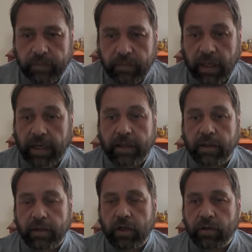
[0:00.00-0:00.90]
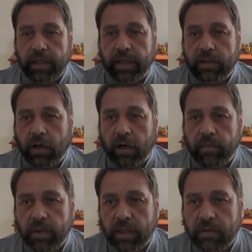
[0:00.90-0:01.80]
and usually that time
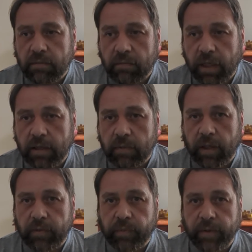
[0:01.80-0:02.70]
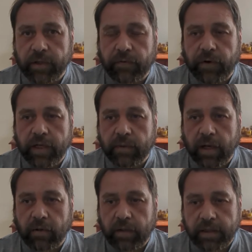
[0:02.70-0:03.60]
is pretty much free as
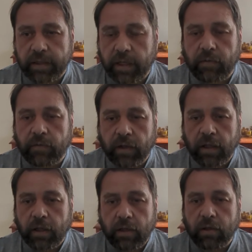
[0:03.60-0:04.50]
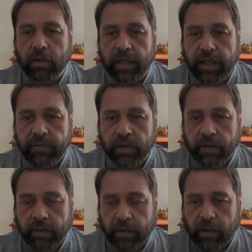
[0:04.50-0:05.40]
well. Let's say you can leave
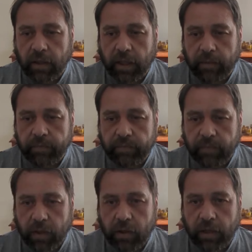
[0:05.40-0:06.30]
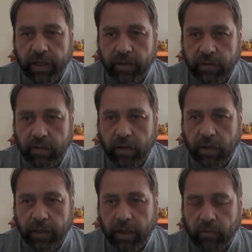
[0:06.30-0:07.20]
early
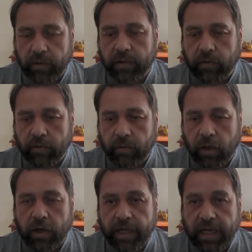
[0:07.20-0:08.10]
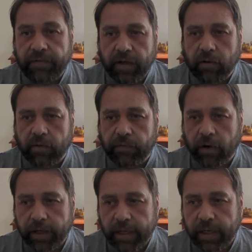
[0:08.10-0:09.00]
evening on a
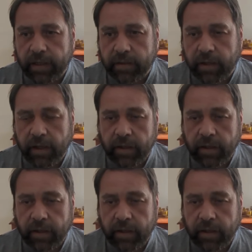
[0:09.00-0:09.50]
Friday, let's say,